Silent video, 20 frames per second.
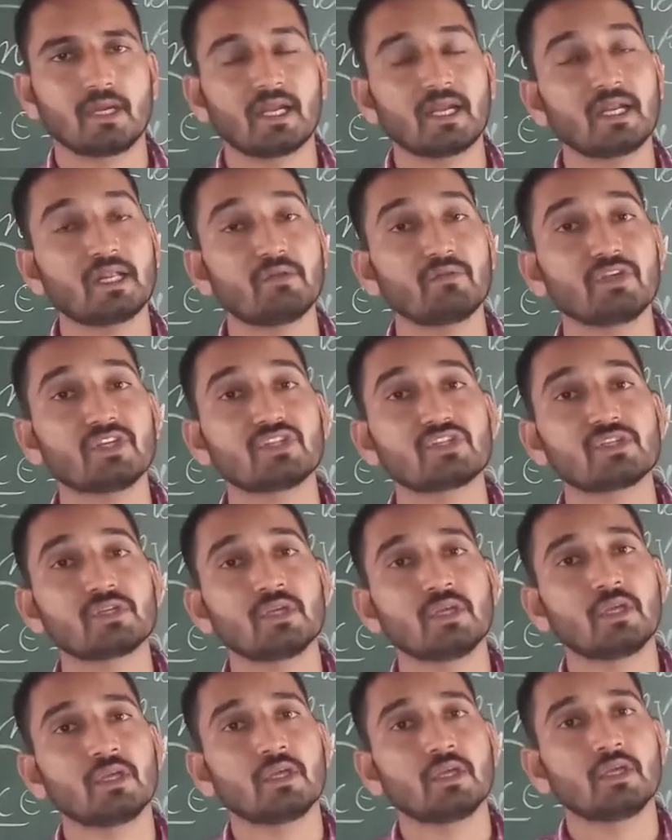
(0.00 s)
under which
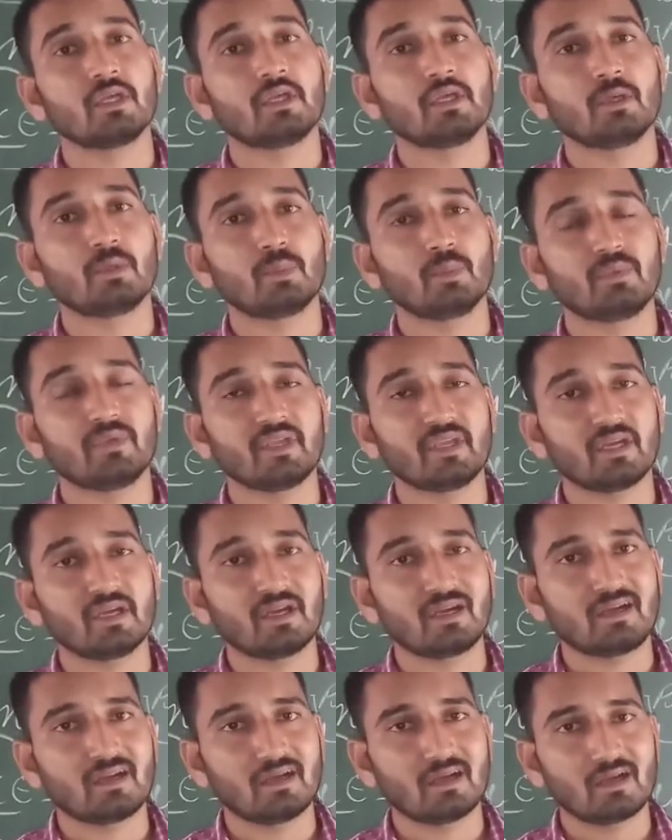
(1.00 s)

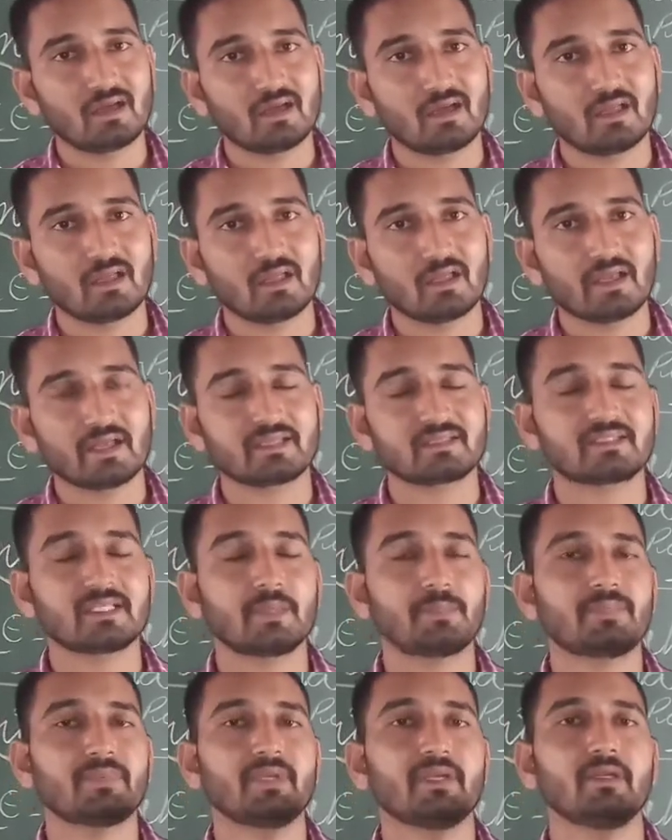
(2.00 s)
we
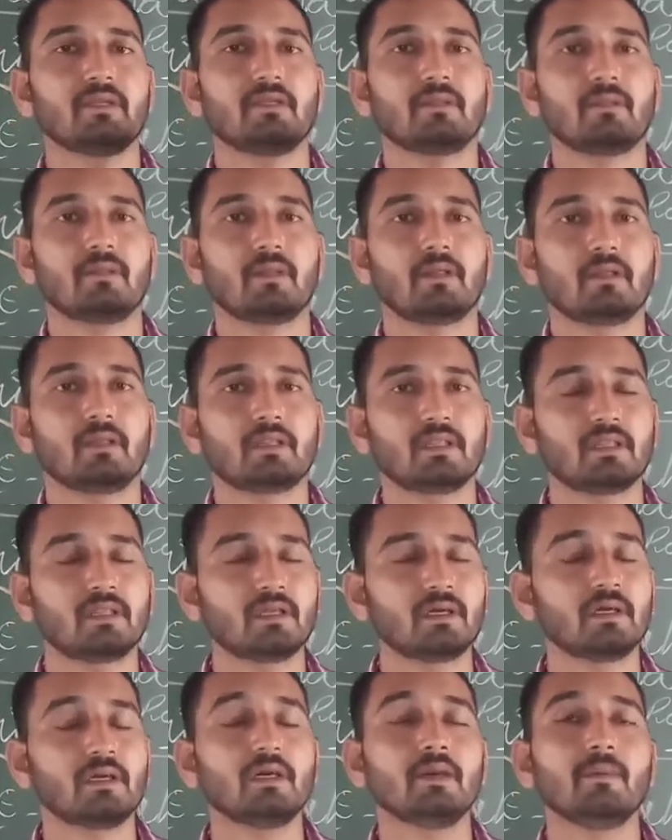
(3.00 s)

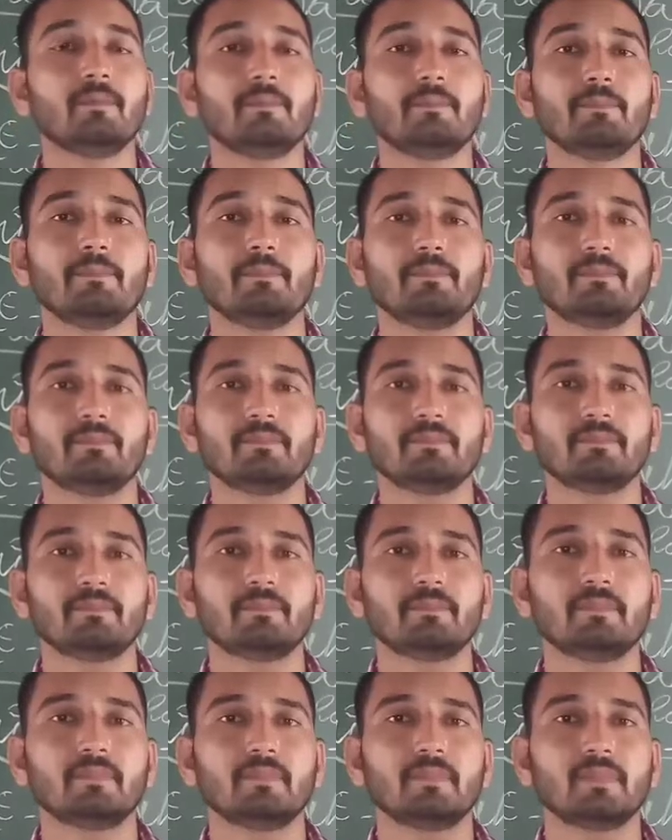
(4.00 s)
accepted the
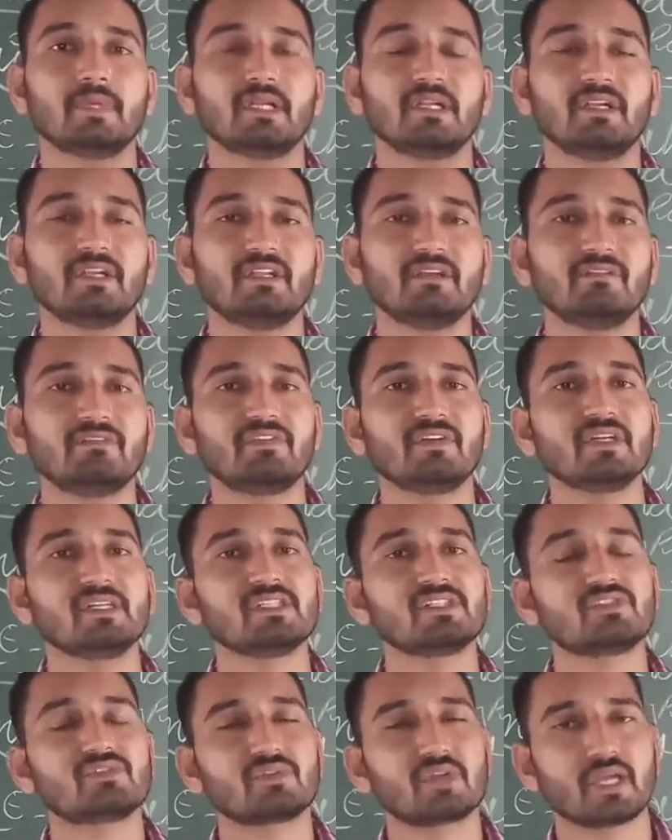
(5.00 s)

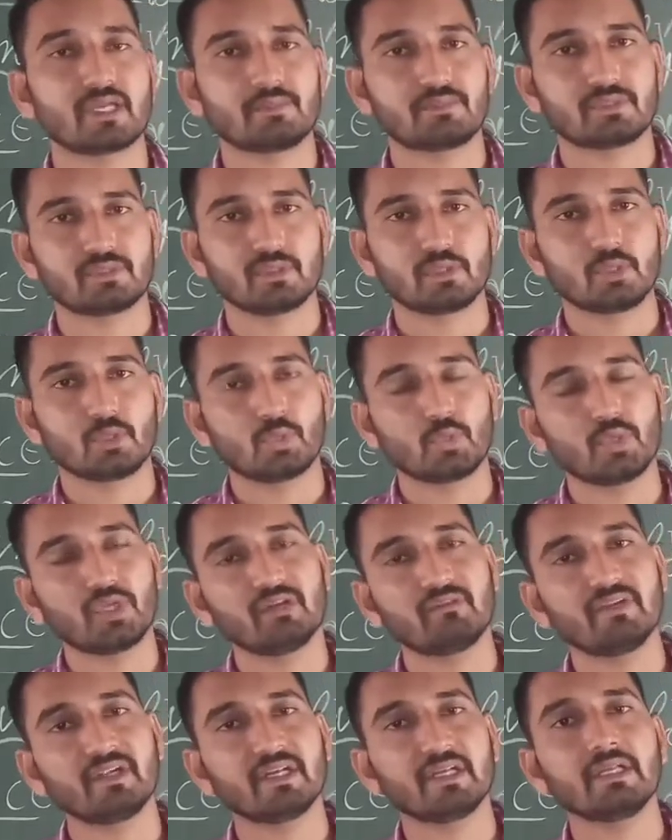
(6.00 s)
different tribes who
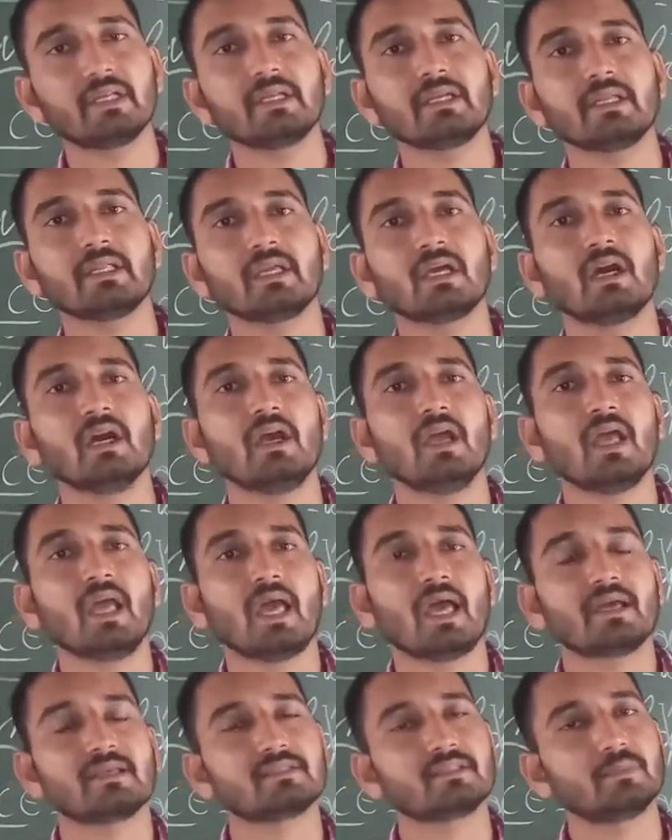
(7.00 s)
invaded India
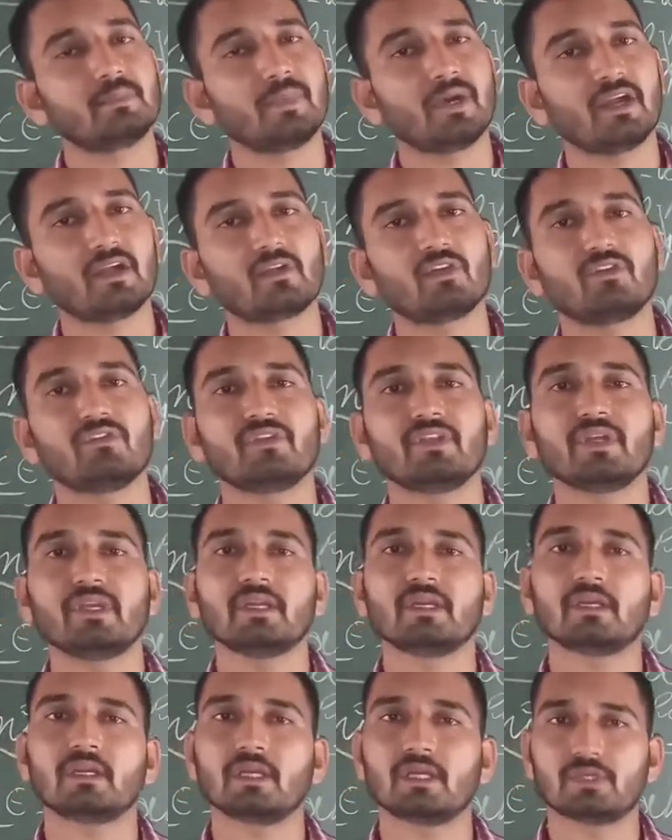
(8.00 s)
as a part of
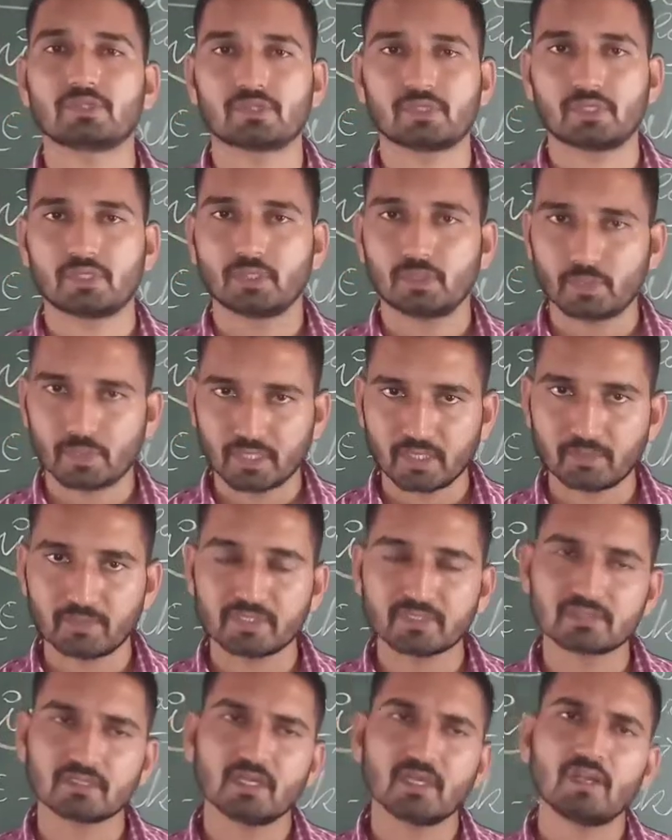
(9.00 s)
Indian culture. Okay,
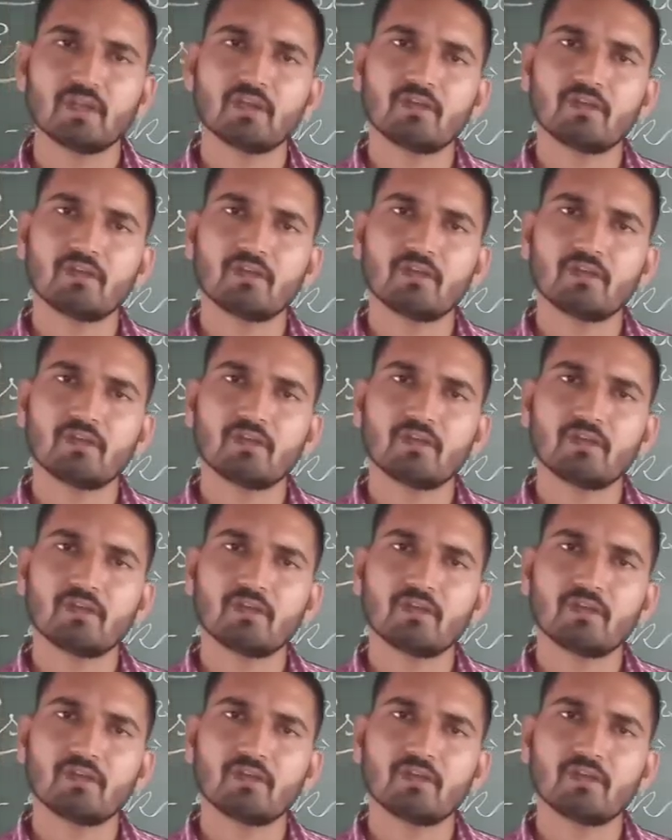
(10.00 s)
means